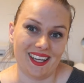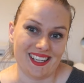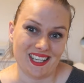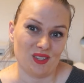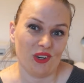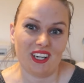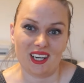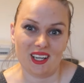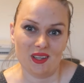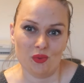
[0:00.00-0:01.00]
it did what it
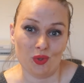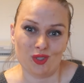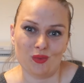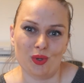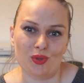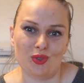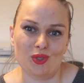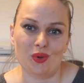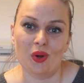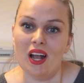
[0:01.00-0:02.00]
was supposed to
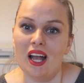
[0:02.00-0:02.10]
do